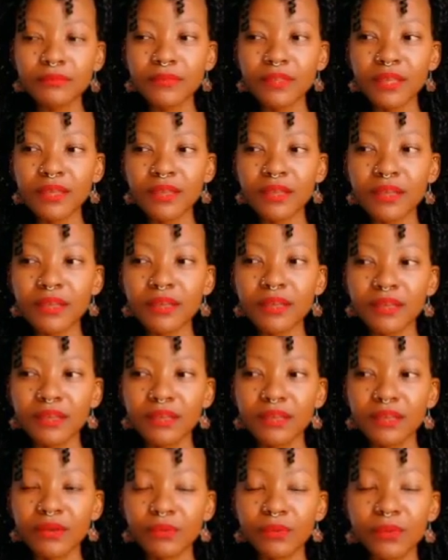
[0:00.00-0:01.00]
Uh,
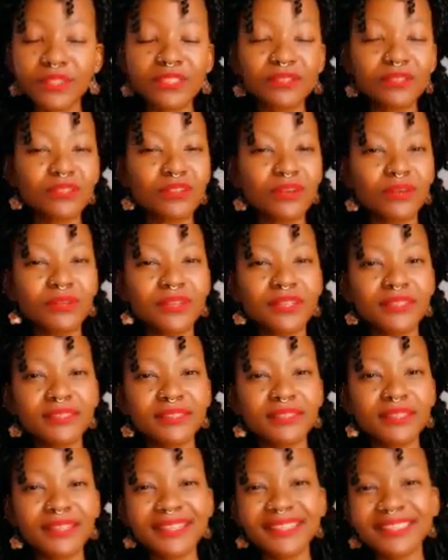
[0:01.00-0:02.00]
what's Lauren,
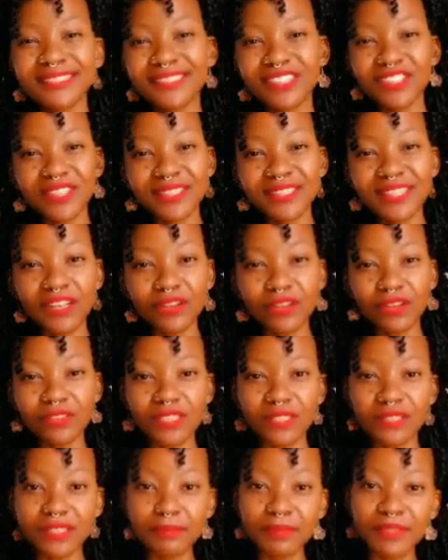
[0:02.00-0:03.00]
the chick that lost
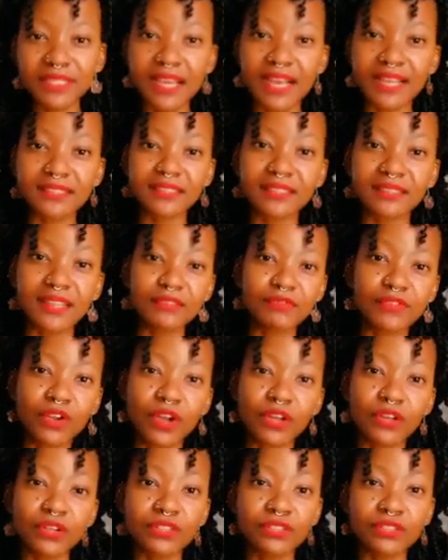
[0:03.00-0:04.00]
Nipsey Hussle, I
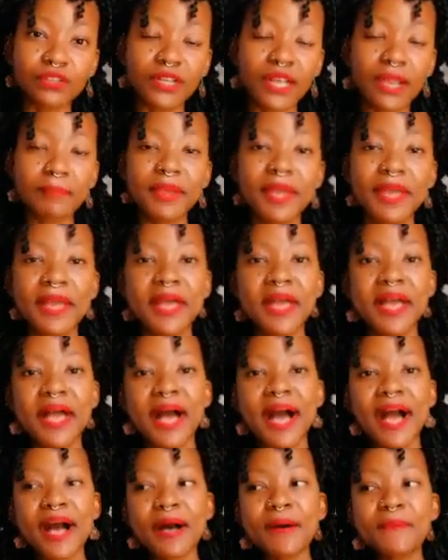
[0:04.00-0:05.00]
forgot her surname,
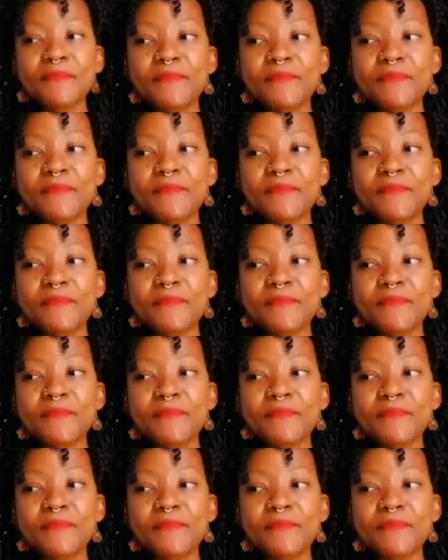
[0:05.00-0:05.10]
um,